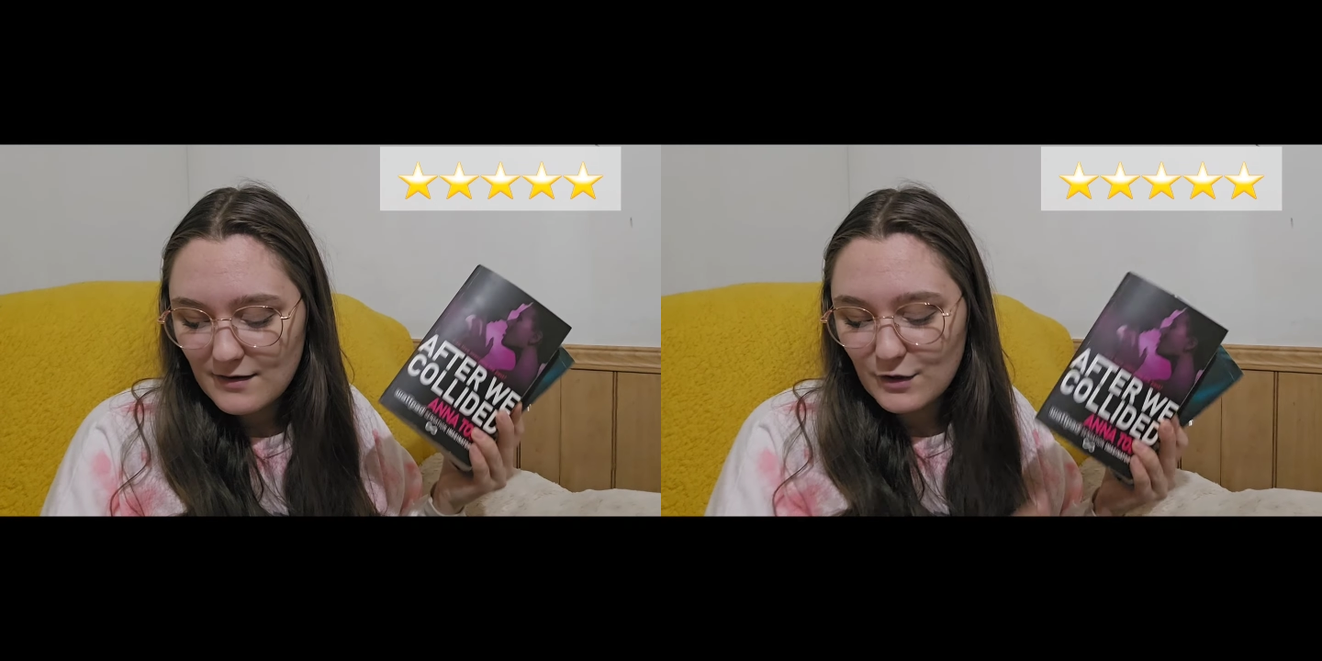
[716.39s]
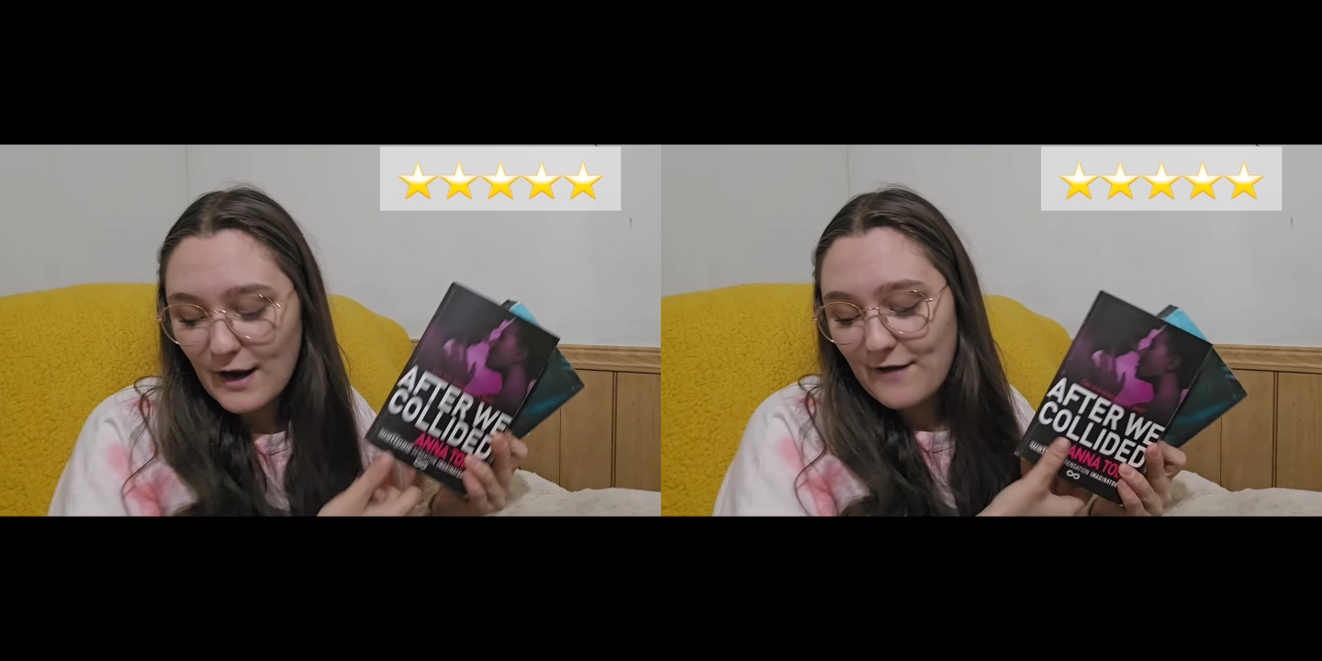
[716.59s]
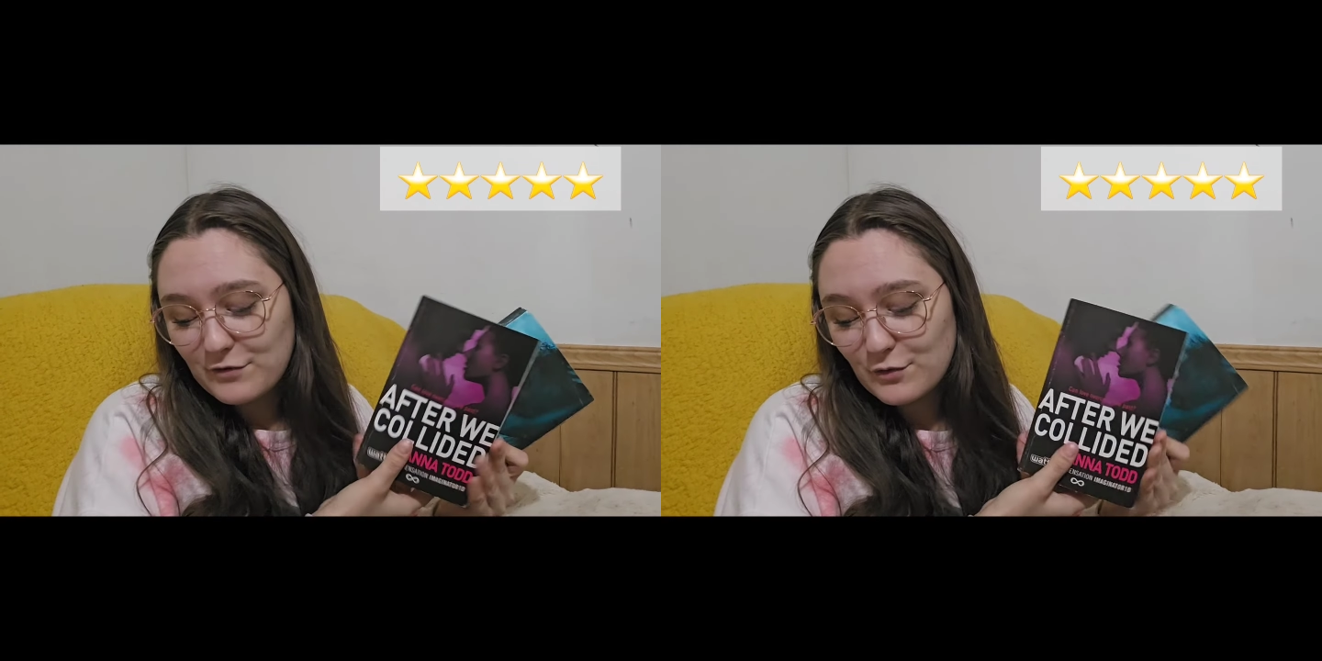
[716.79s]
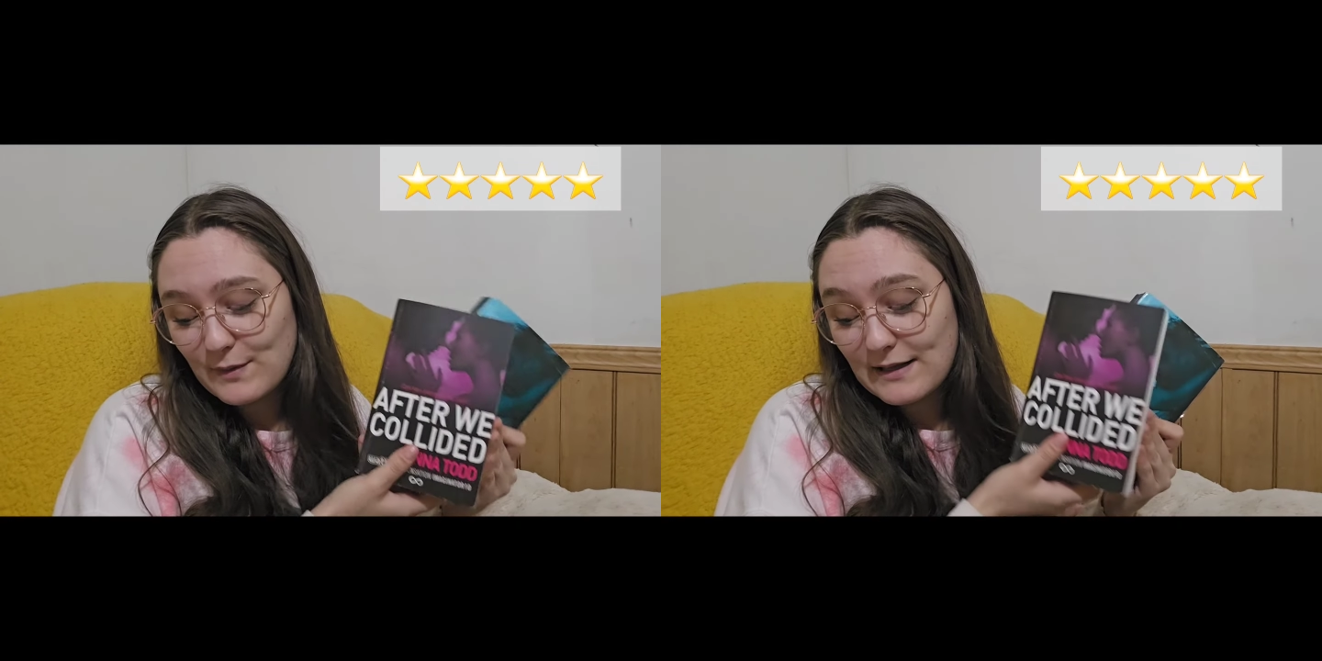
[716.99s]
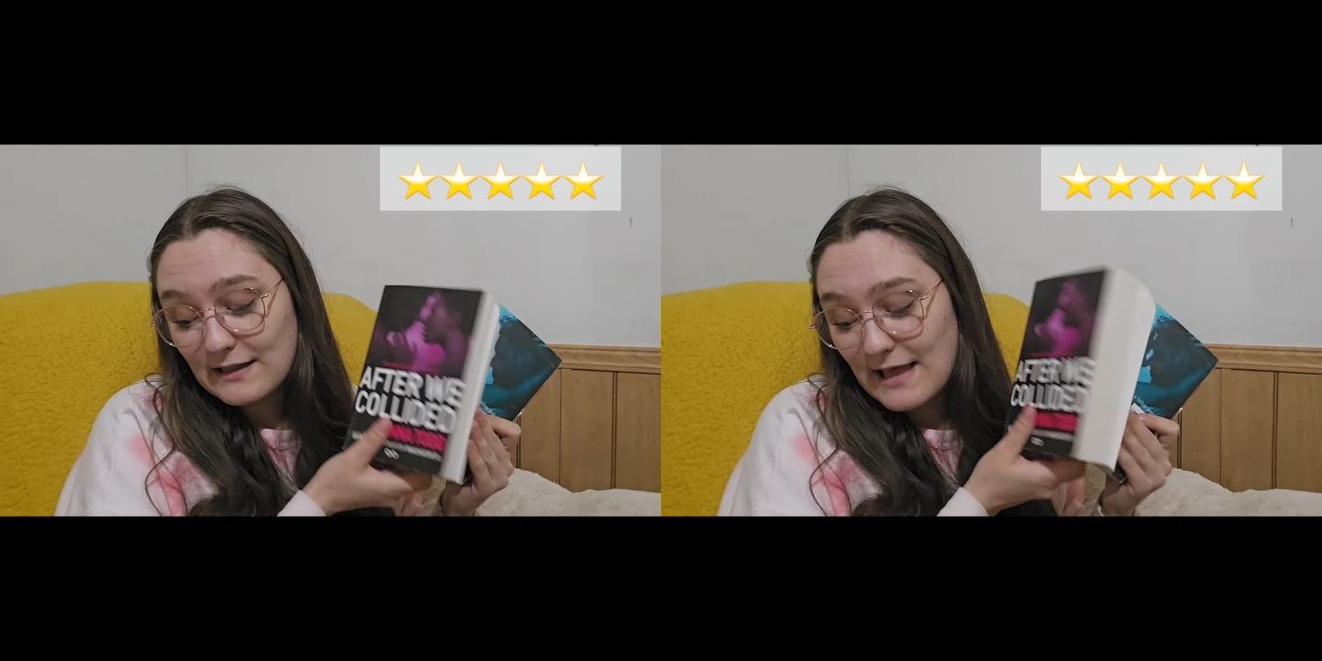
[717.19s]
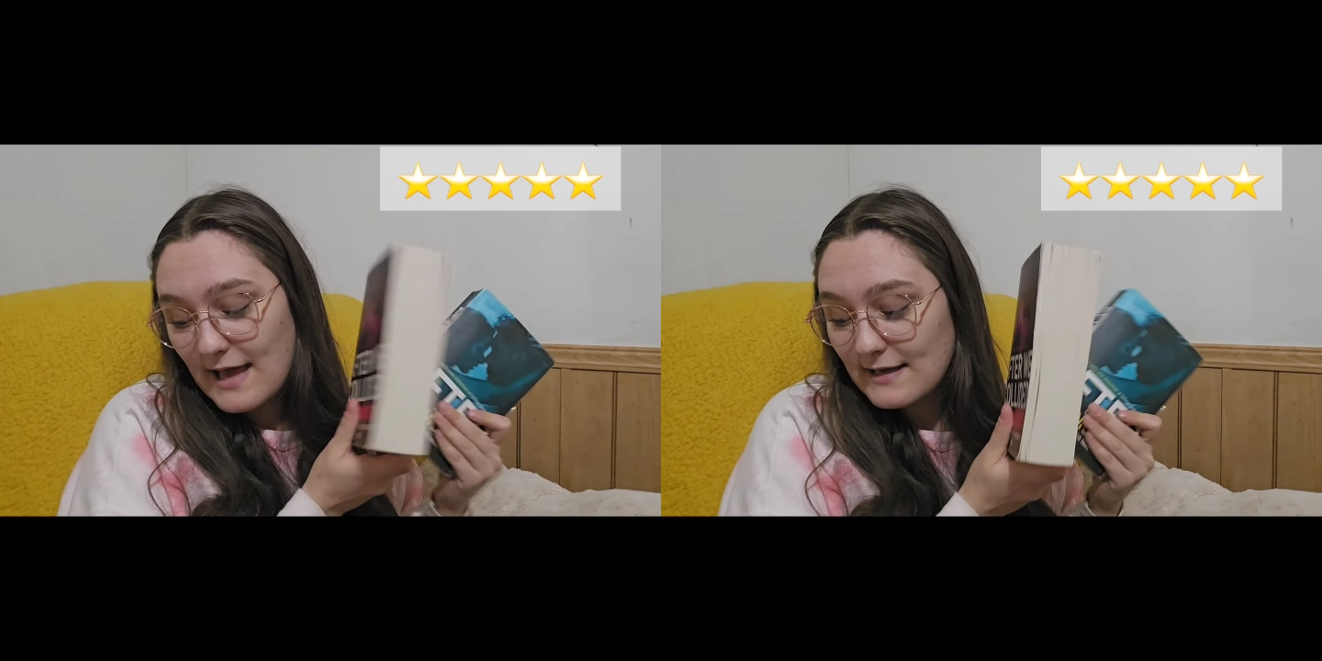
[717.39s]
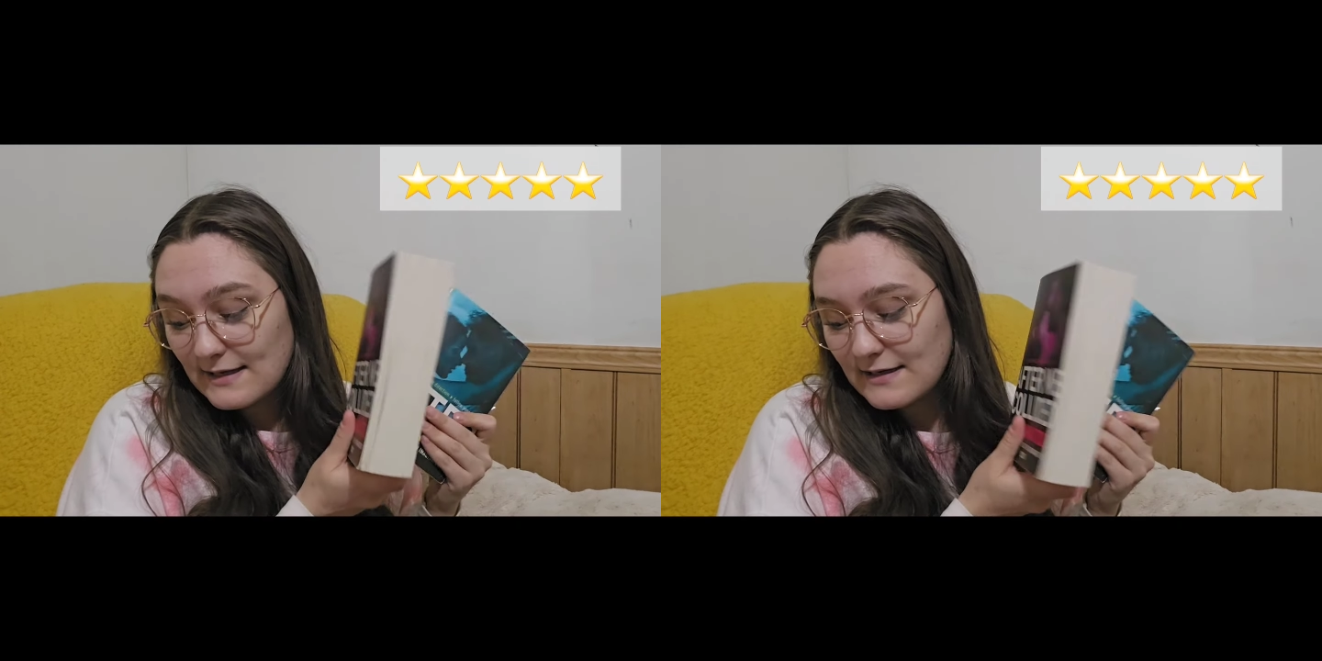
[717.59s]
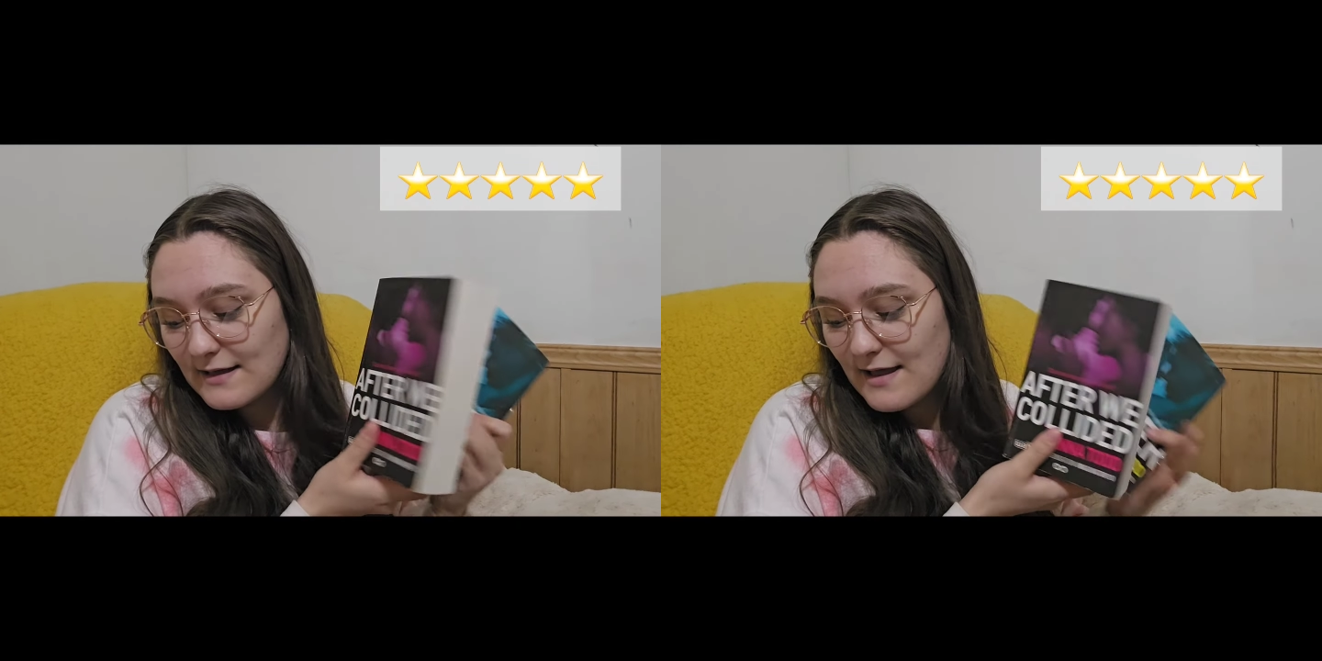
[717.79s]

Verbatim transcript: or After We Collided.